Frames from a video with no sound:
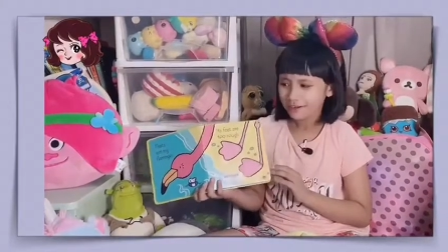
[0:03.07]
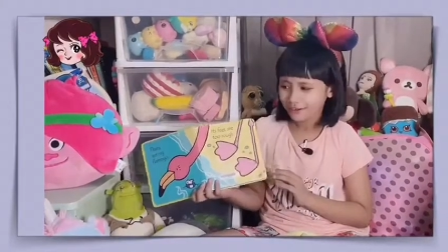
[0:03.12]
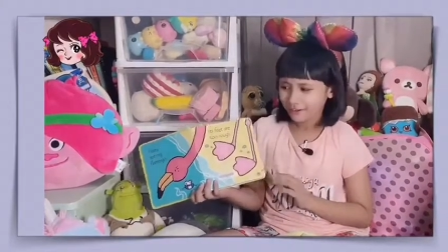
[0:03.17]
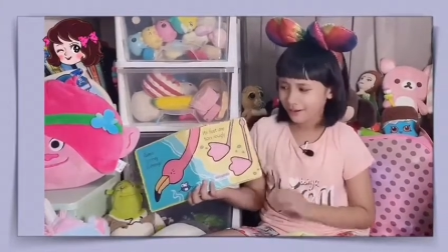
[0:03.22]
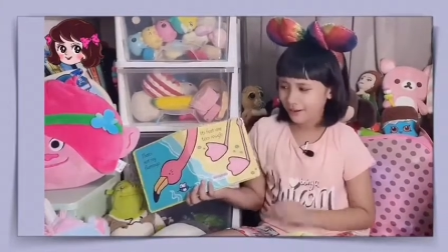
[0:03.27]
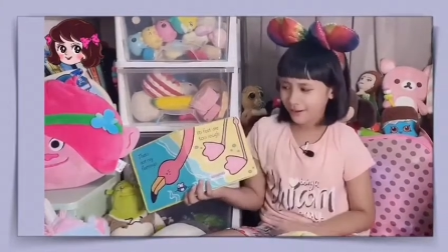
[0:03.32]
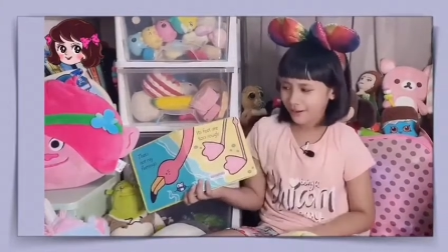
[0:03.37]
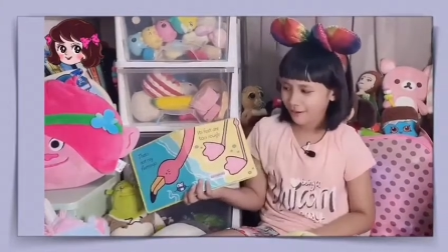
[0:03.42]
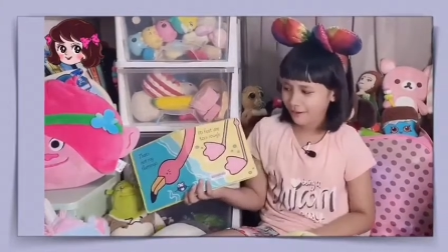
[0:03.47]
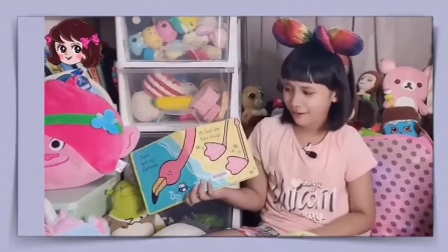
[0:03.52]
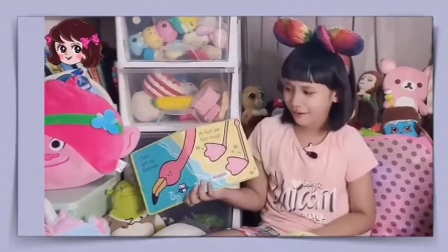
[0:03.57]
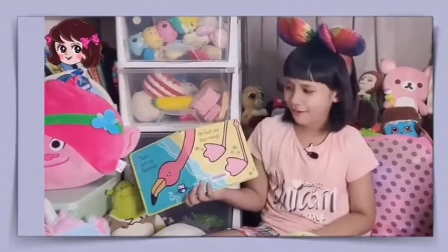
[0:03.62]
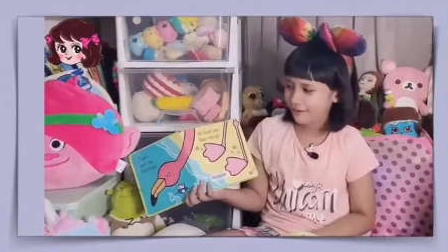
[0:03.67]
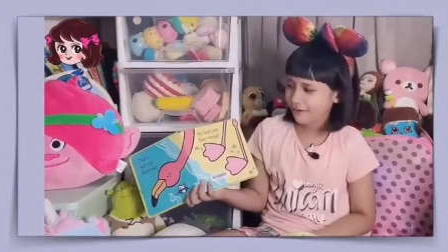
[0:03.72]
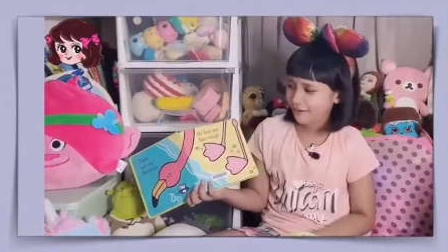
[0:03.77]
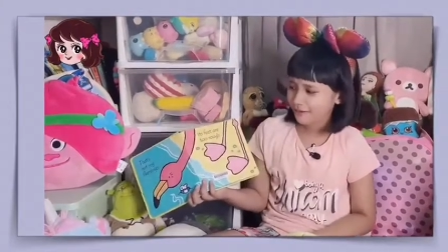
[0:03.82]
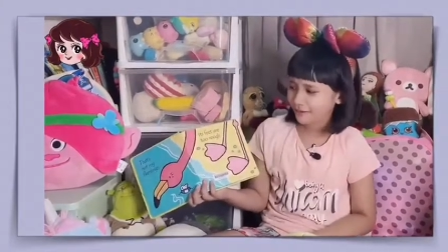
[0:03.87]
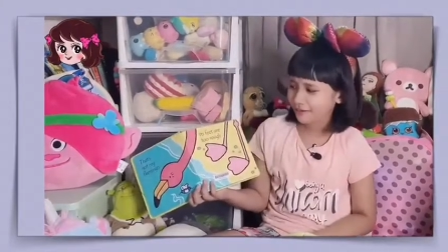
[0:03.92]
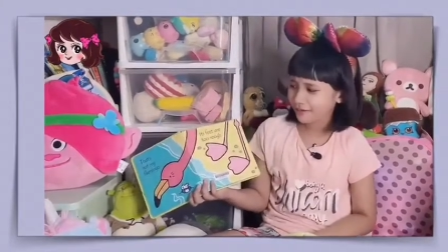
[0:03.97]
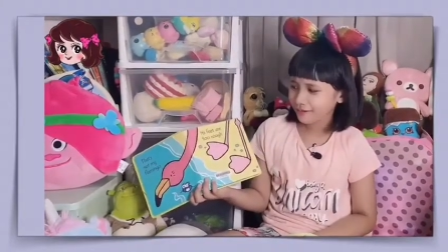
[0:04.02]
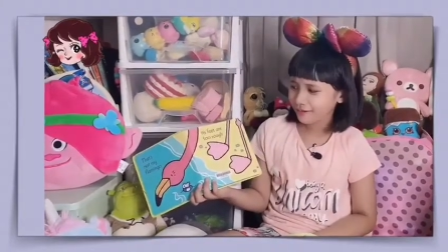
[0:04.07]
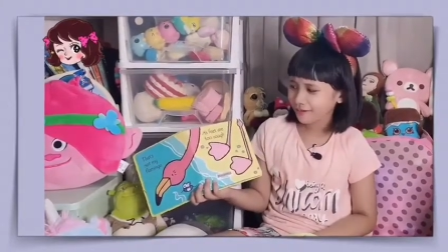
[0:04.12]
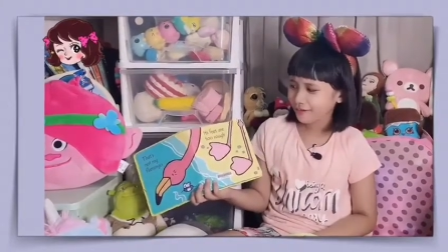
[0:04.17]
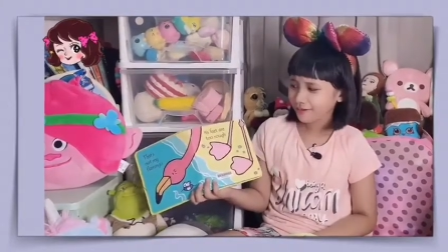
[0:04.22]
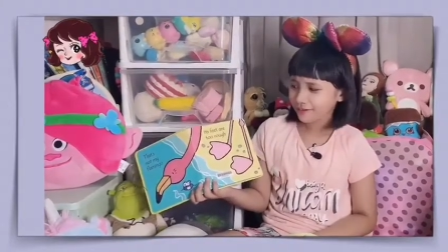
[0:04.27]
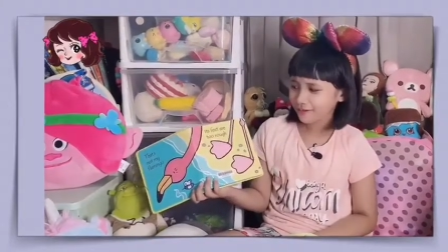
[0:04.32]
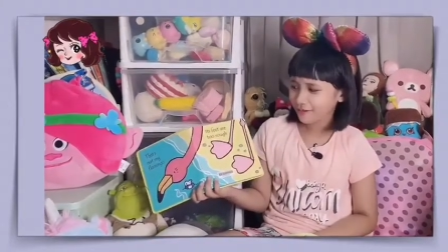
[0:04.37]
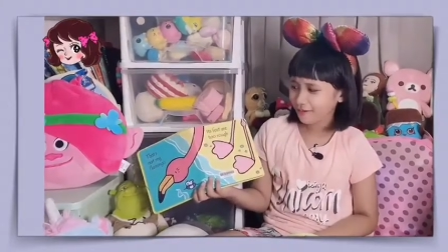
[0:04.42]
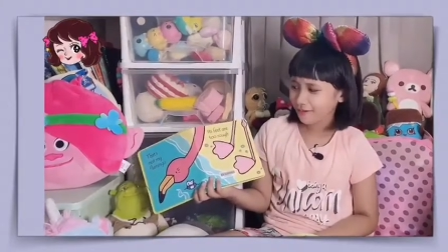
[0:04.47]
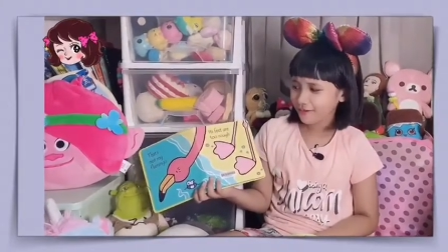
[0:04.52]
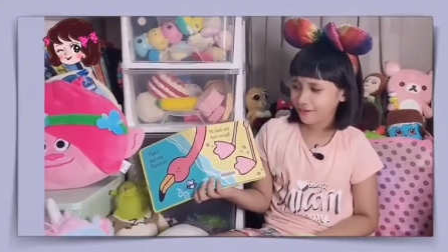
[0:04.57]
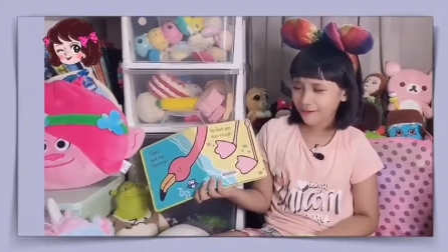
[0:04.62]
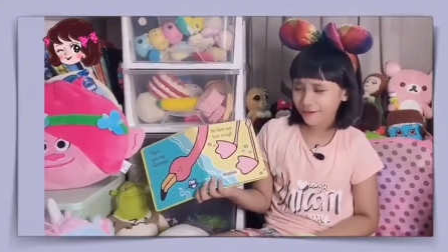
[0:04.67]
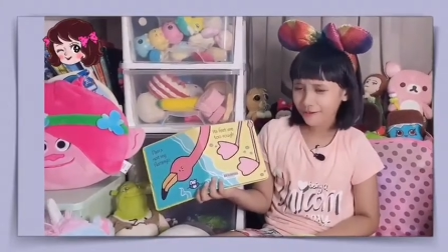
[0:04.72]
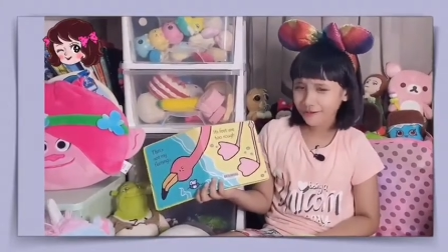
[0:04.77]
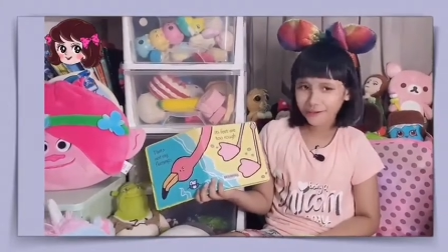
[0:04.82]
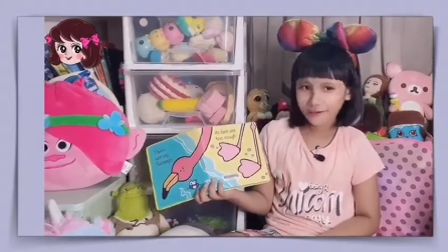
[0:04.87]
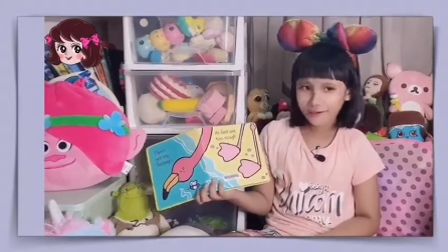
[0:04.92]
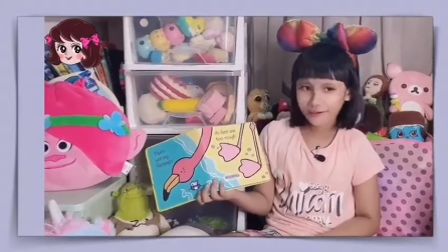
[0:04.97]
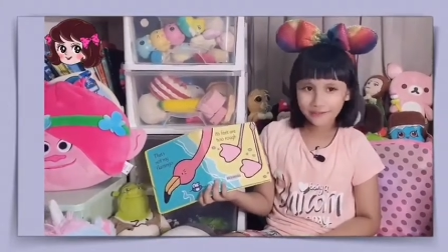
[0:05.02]
No, no, no,
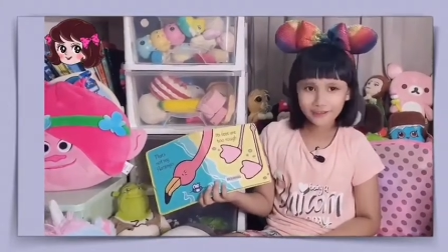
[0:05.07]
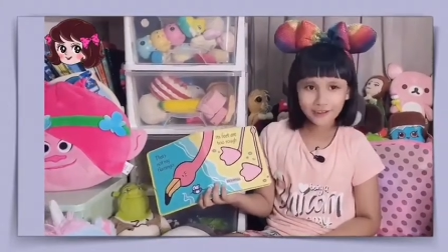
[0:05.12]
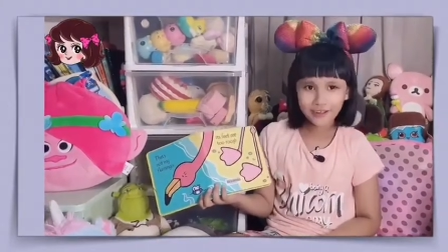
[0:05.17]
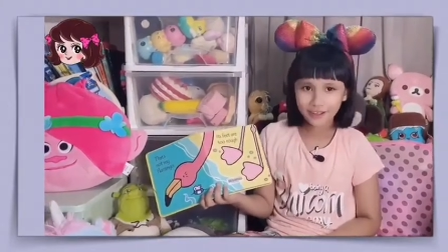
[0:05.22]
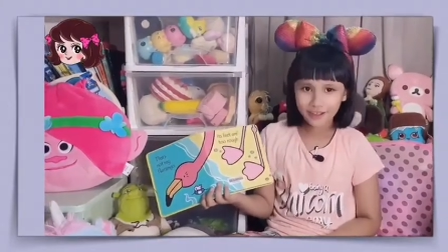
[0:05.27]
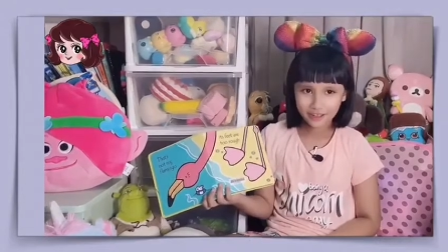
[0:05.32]
no.